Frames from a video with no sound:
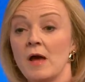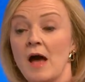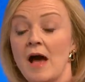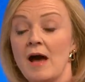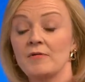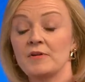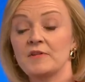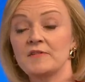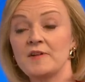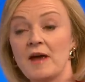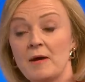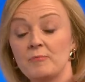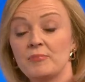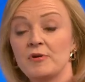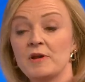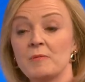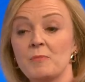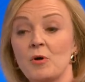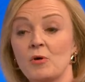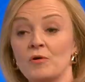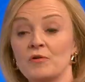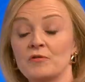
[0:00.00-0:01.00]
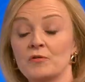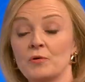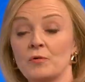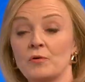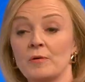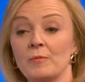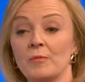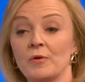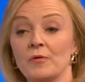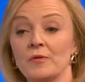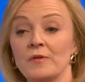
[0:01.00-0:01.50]
have a temporary
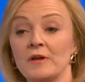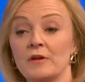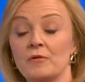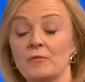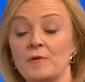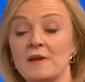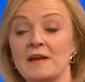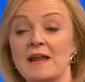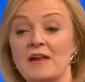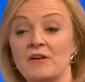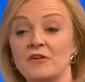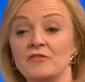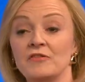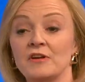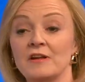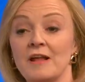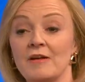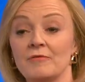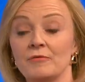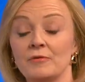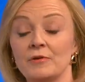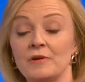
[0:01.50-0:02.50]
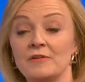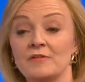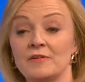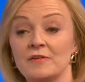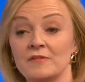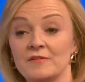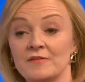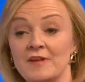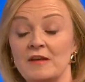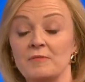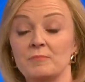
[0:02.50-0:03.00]
moratorium on the green energy levy
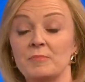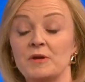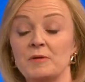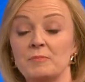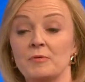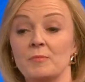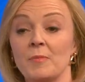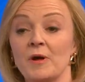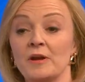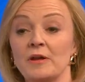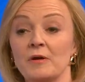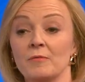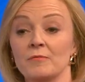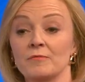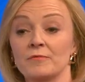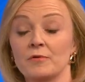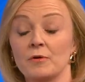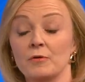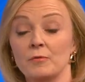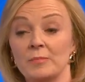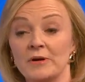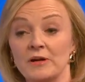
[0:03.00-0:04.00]
to save people money on fuel